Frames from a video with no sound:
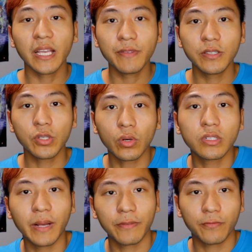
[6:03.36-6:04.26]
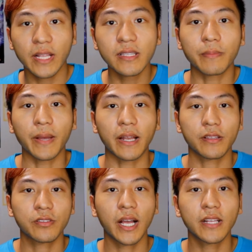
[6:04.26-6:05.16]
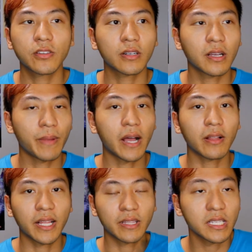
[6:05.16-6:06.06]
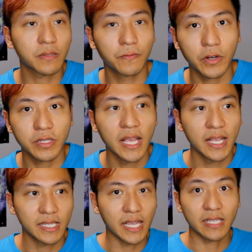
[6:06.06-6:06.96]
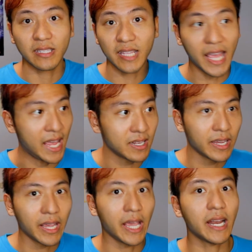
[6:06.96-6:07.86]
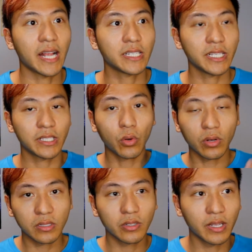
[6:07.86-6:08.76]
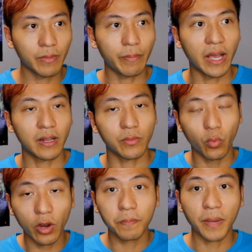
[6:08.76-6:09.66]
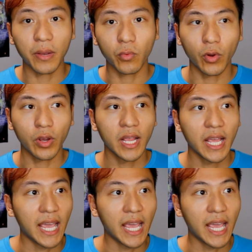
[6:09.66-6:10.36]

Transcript: I even talk to my friends about it. So I talk about like this verse says that and actually talk to them about it word by word.